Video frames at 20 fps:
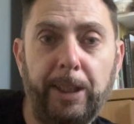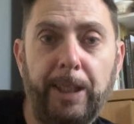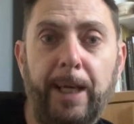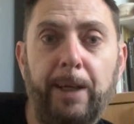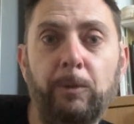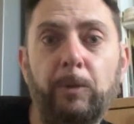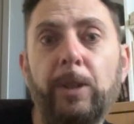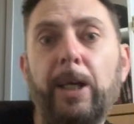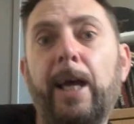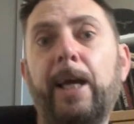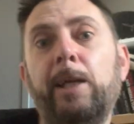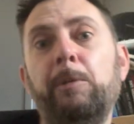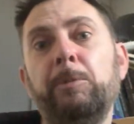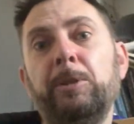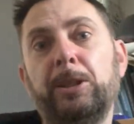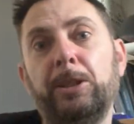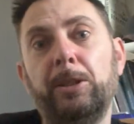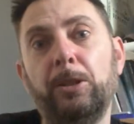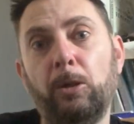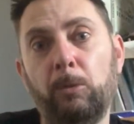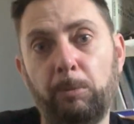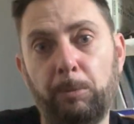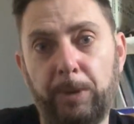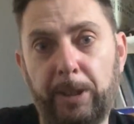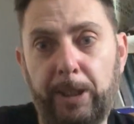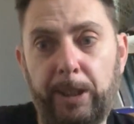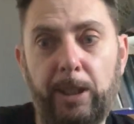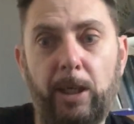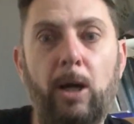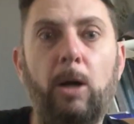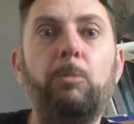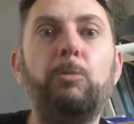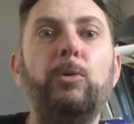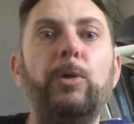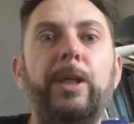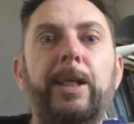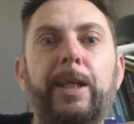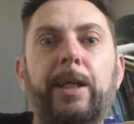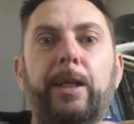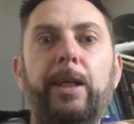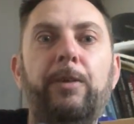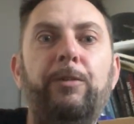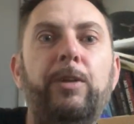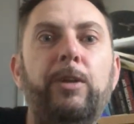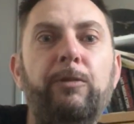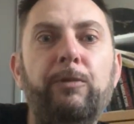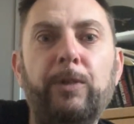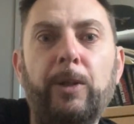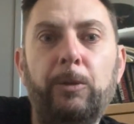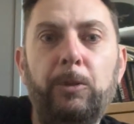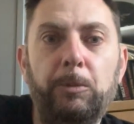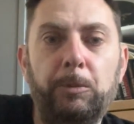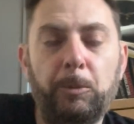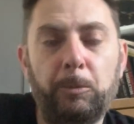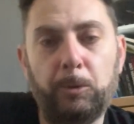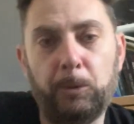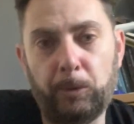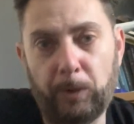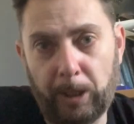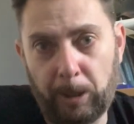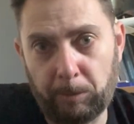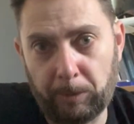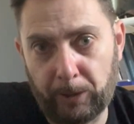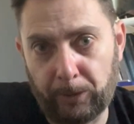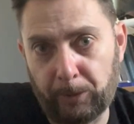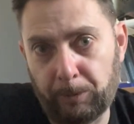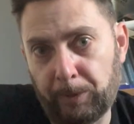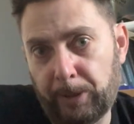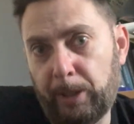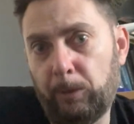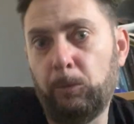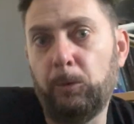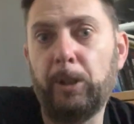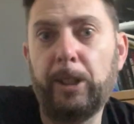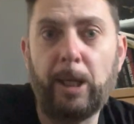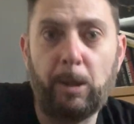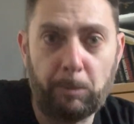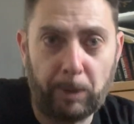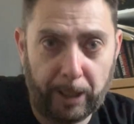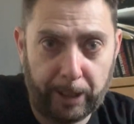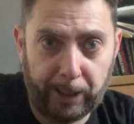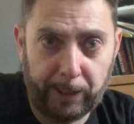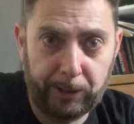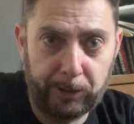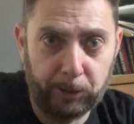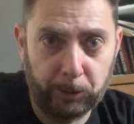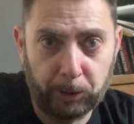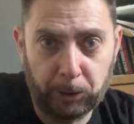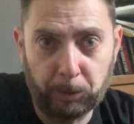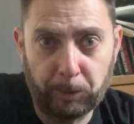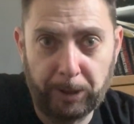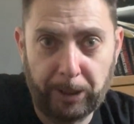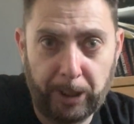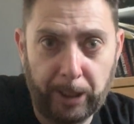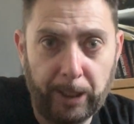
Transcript: Now, AIM as a company are brilliant. If you phone them up or email them, they will get back in touch with you.